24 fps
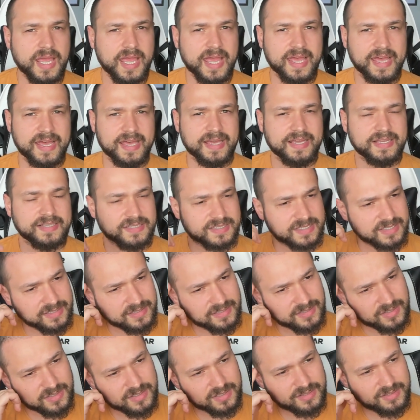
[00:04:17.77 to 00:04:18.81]
And
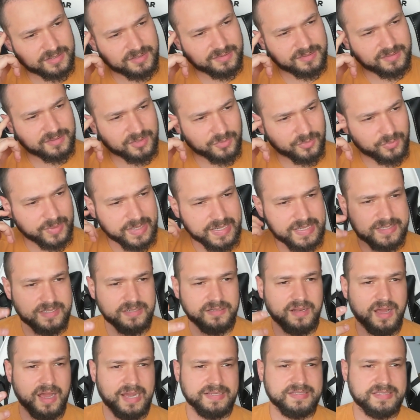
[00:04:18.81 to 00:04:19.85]
the
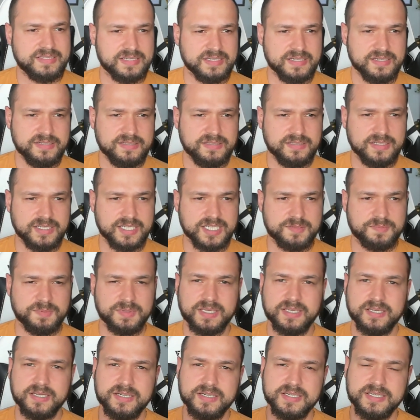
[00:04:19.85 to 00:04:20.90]
reason I did is
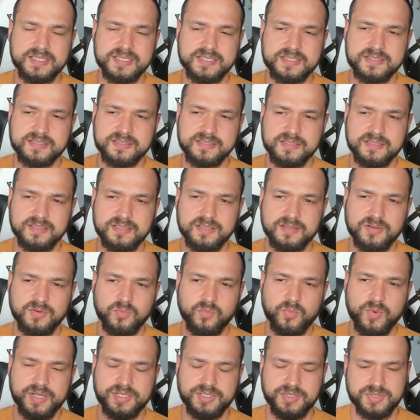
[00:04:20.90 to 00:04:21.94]
because
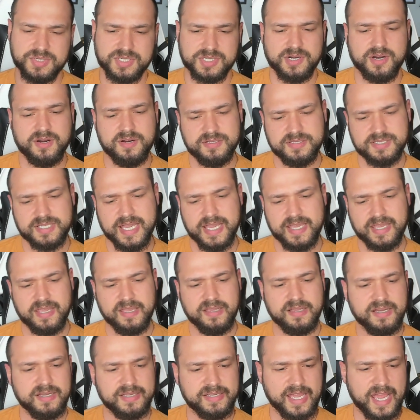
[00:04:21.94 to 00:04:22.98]
when you start
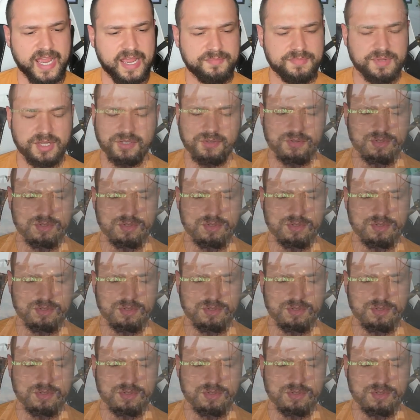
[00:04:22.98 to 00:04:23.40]
taking a game that you